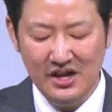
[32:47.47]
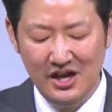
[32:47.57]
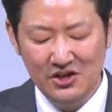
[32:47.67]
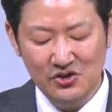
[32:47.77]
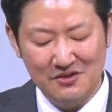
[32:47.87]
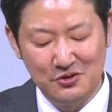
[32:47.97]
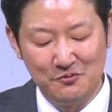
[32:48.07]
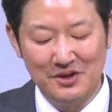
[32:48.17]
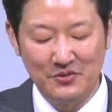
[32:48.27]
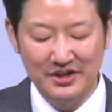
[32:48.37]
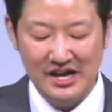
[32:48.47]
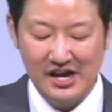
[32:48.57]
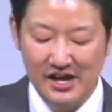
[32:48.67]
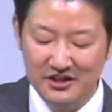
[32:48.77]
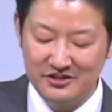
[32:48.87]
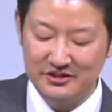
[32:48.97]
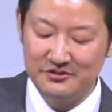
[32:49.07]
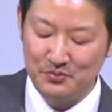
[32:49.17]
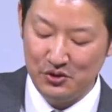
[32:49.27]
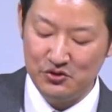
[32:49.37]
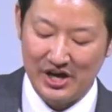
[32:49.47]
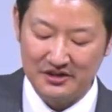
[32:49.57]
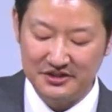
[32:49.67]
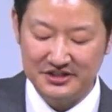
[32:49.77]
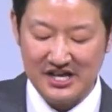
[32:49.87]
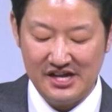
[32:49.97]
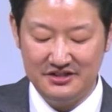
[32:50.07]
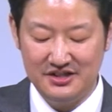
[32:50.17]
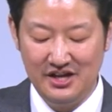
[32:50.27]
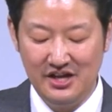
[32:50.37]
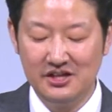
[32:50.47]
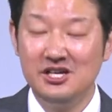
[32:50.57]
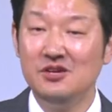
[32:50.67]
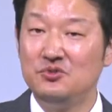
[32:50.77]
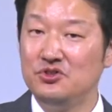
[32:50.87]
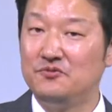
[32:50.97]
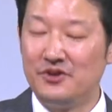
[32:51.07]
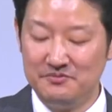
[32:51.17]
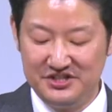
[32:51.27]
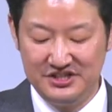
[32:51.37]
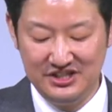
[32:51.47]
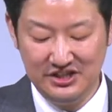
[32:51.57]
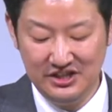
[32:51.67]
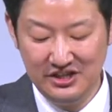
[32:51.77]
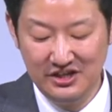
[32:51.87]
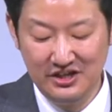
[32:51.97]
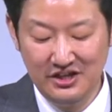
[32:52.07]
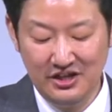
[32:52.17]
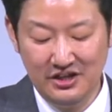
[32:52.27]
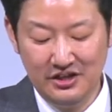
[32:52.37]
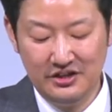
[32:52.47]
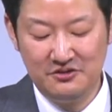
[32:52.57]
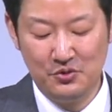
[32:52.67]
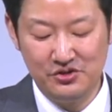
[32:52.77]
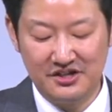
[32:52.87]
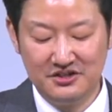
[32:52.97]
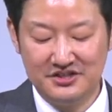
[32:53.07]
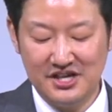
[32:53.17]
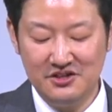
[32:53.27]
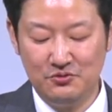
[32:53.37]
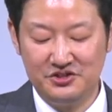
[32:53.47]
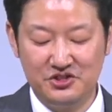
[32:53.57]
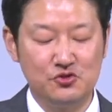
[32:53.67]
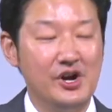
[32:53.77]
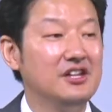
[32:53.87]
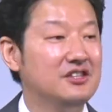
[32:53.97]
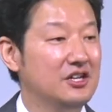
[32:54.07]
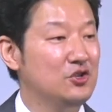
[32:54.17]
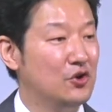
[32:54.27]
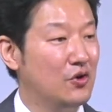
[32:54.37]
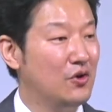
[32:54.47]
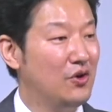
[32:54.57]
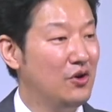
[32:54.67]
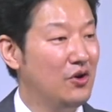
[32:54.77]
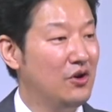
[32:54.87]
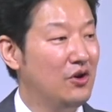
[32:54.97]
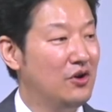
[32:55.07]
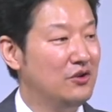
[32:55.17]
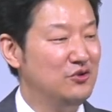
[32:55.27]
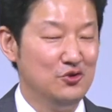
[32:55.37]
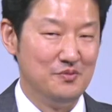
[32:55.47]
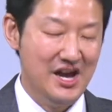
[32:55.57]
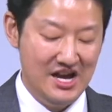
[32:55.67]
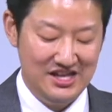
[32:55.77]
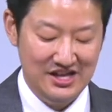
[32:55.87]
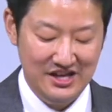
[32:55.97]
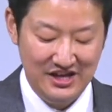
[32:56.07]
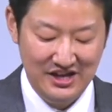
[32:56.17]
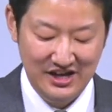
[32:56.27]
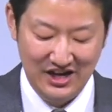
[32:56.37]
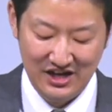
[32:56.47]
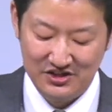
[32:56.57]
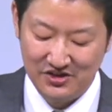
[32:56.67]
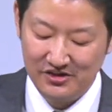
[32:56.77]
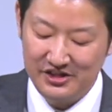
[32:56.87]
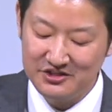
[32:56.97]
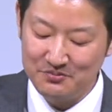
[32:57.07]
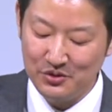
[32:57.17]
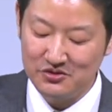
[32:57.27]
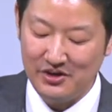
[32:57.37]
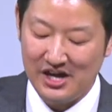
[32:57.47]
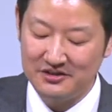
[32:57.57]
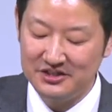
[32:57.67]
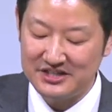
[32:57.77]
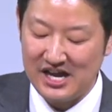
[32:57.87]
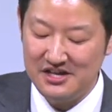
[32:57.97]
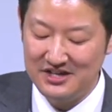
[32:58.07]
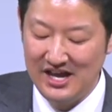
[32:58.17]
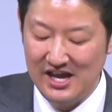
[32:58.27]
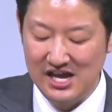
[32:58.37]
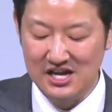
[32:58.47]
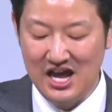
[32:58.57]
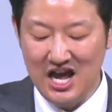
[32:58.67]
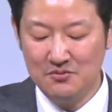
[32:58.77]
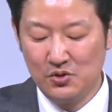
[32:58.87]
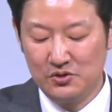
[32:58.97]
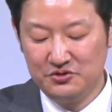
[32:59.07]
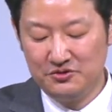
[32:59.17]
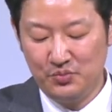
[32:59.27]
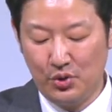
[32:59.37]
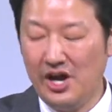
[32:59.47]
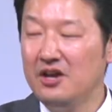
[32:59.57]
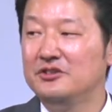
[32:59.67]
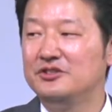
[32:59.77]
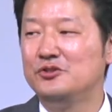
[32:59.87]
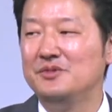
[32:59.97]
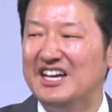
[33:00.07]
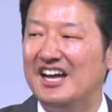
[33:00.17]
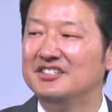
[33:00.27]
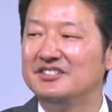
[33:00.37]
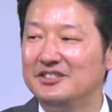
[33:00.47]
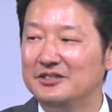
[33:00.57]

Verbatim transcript: You have to remember that spiritual exercise keeps you from sin. Spiritual exercise will strengthen your new man. Amen. And thirdly, spiritual exercise enables prayers to be answered.